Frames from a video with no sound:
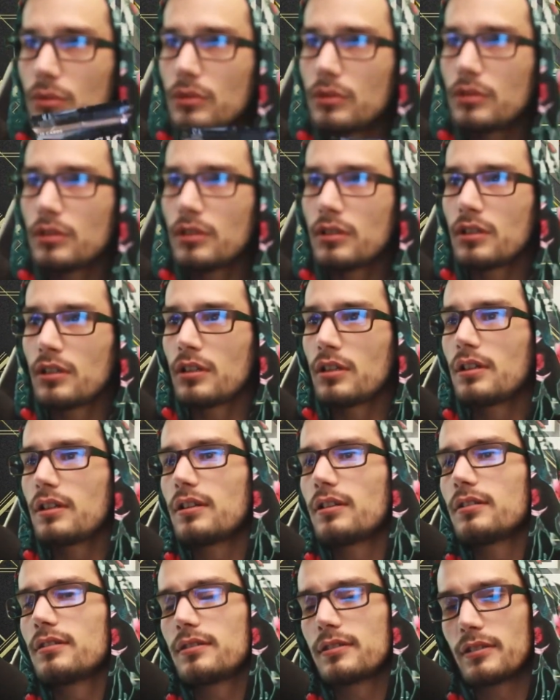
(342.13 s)
All
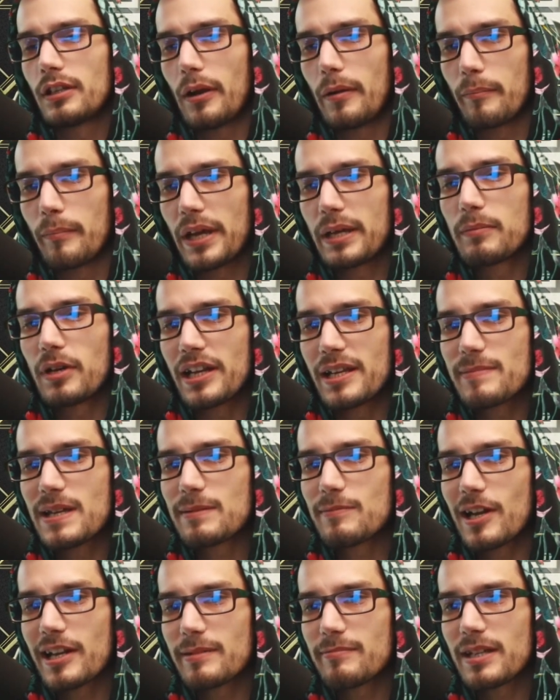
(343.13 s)
right, big money, big
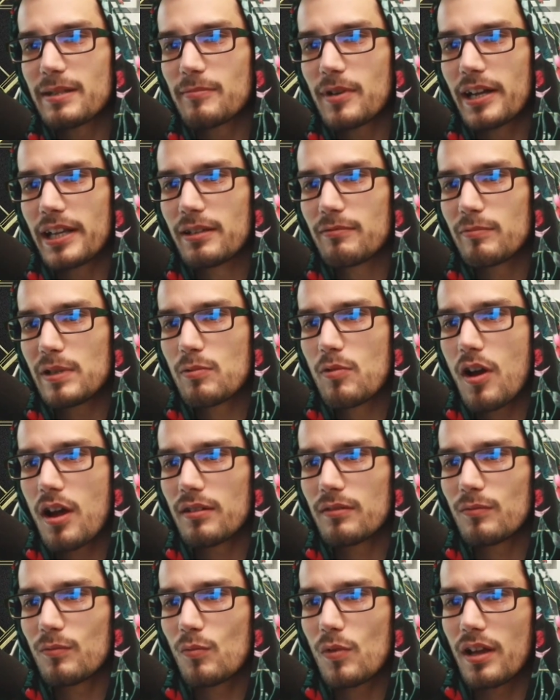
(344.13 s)
money, big money. We
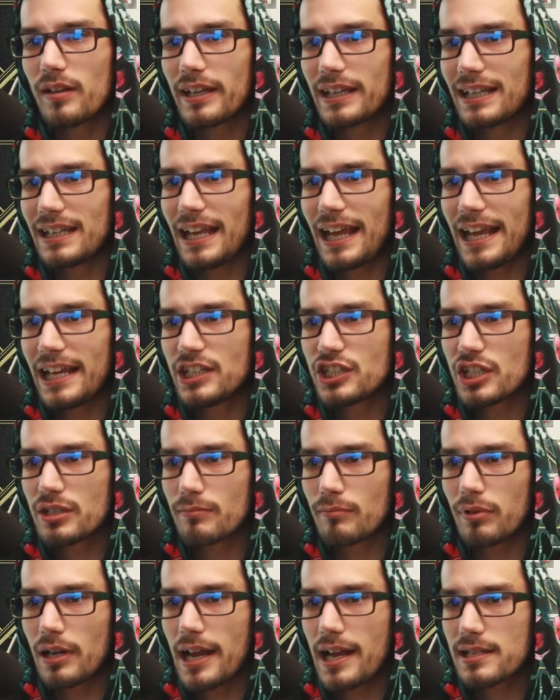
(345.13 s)
want what, like an
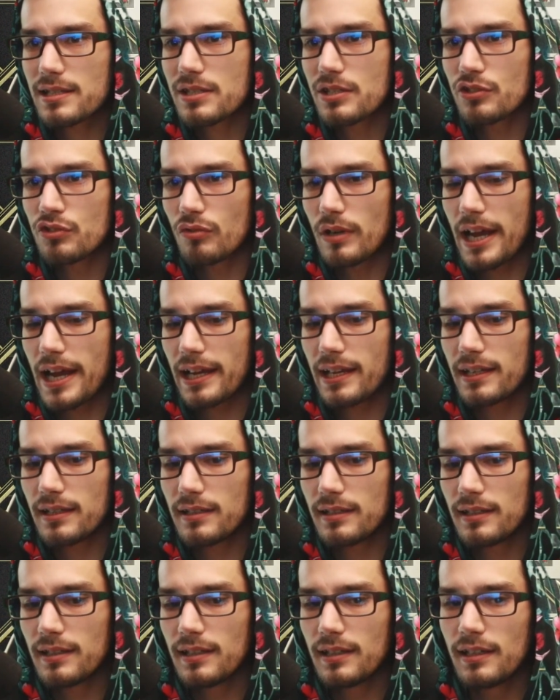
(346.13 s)
ancient brass
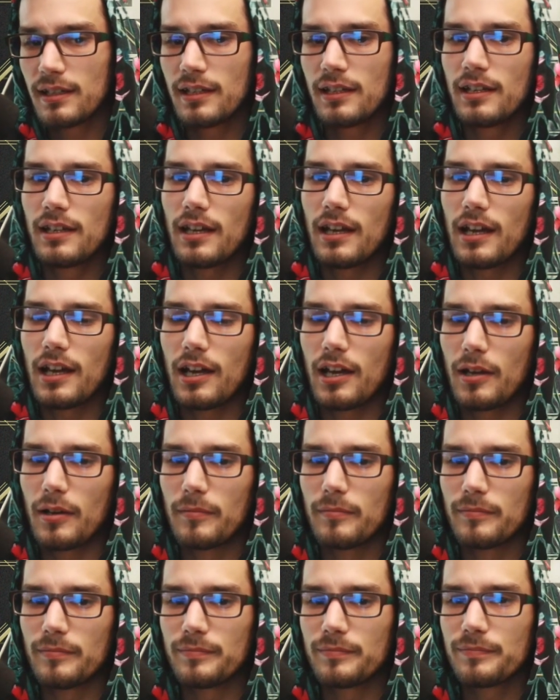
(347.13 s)
dragon?
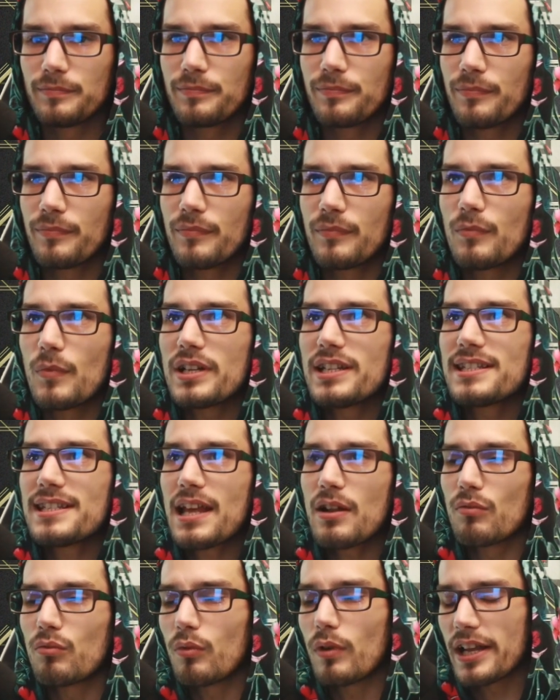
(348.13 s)
Um, what is
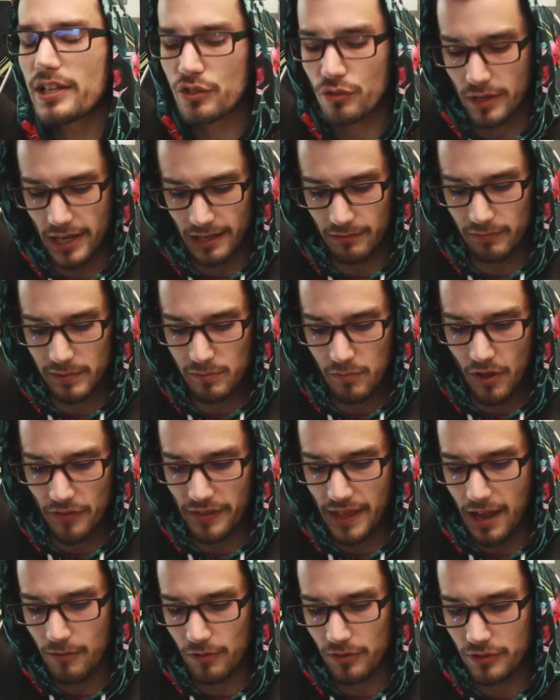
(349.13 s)
that red dragon? We want
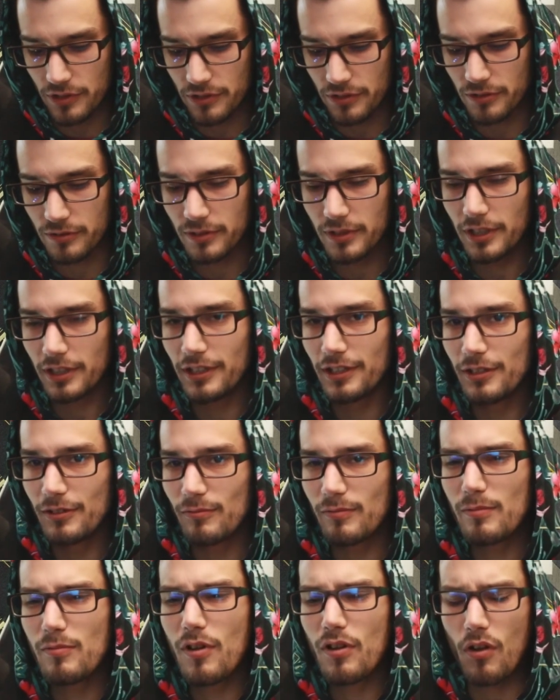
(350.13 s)
that one too.
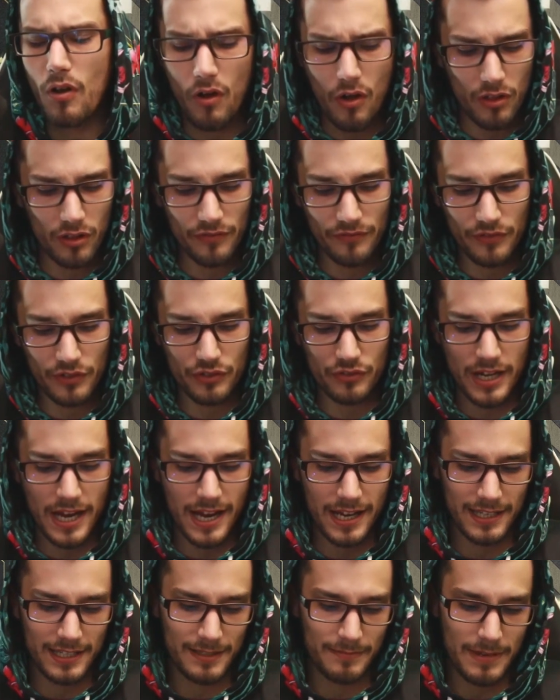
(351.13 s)
We want all of the
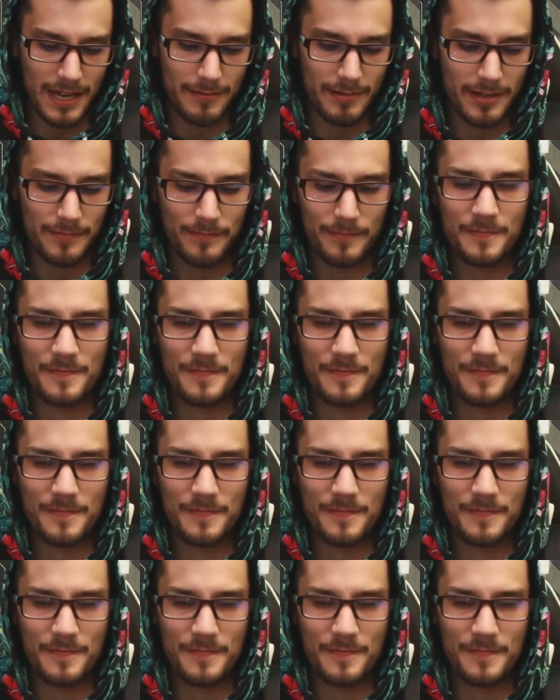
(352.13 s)
dragons, baby.